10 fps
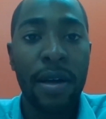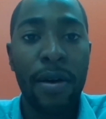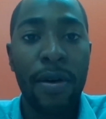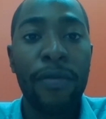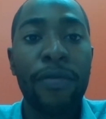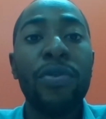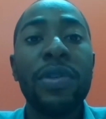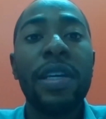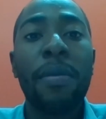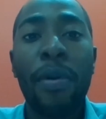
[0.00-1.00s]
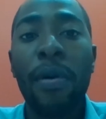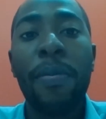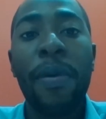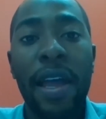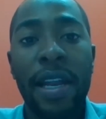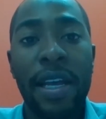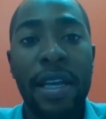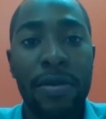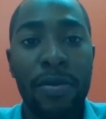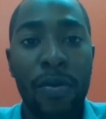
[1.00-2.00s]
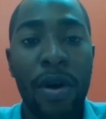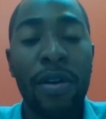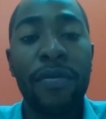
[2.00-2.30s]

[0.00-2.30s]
uh, of using propane as